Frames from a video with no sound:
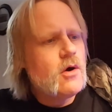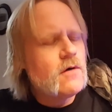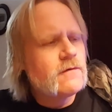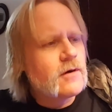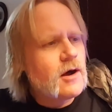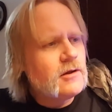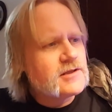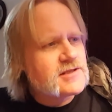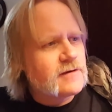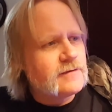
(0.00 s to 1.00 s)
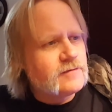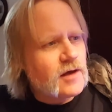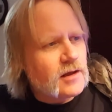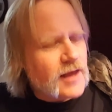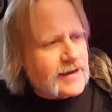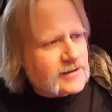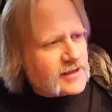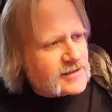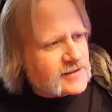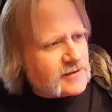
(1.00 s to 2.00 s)
Overall, it's a light
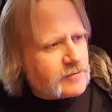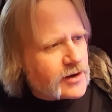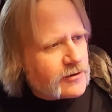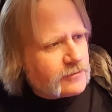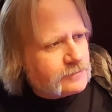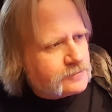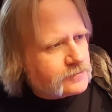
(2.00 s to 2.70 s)
tasting beer.